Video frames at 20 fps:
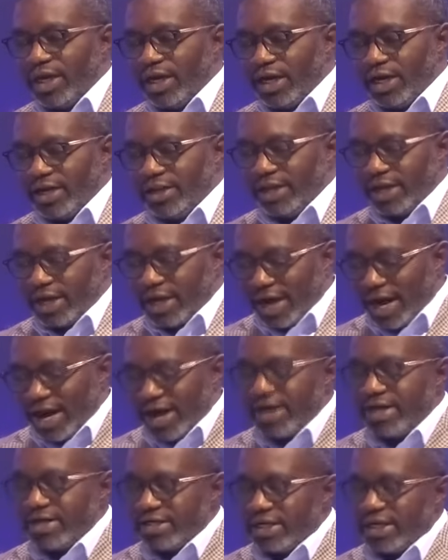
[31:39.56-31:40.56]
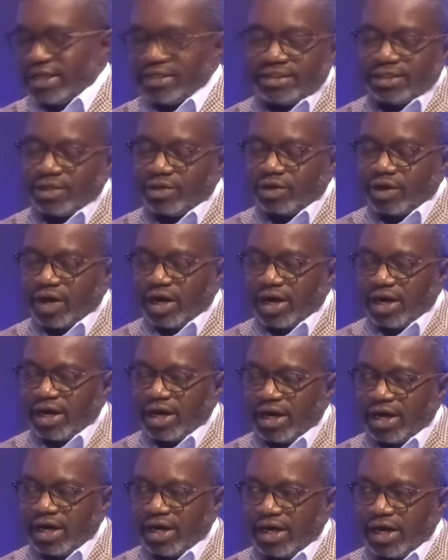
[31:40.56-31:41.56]
the current
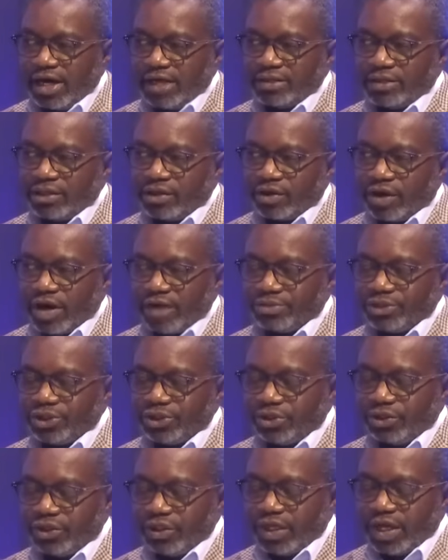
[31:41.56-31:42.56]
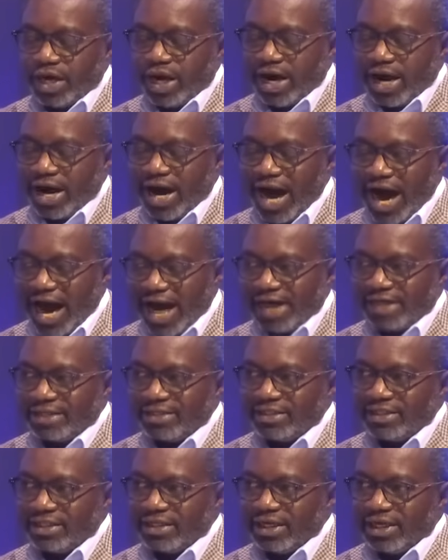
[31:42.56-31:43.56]
uh, Anti-Corruption uh, uh,
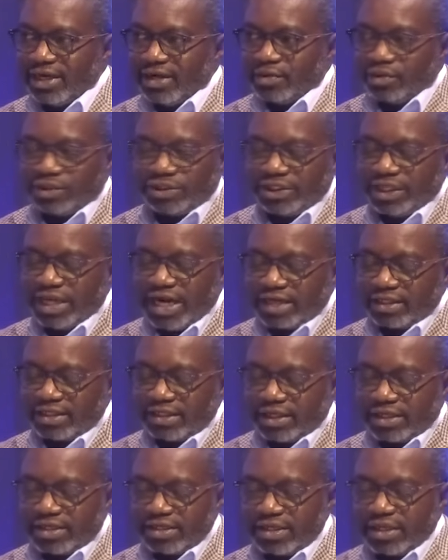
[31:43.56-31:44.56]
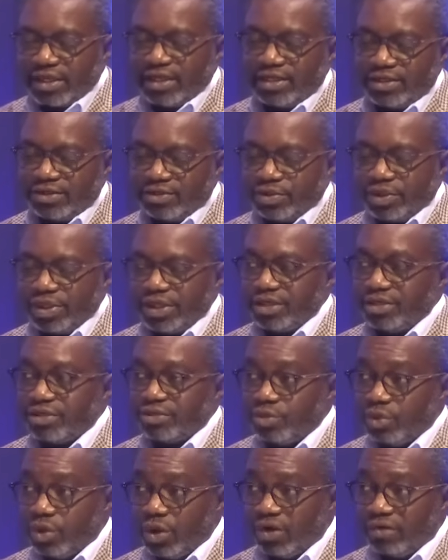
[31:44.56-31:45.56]
Act was enacted, I think, in
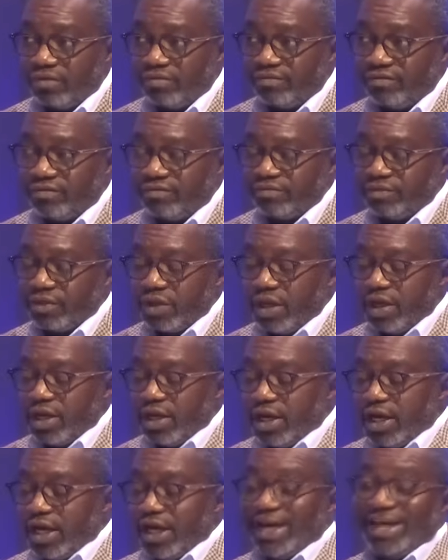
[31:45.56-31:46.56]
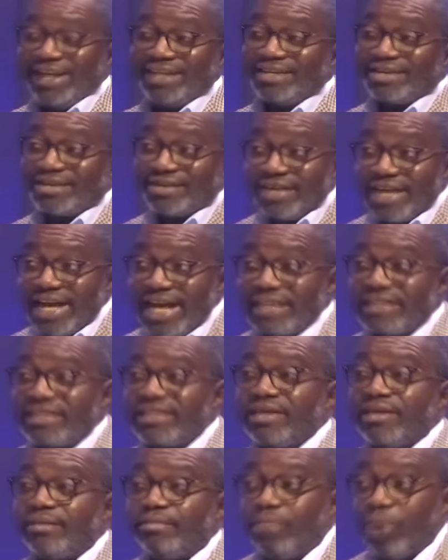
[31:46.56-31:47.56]
2012. It
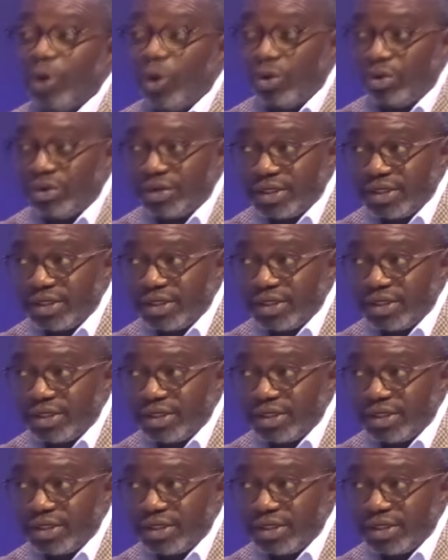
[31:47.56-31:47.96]
creates a board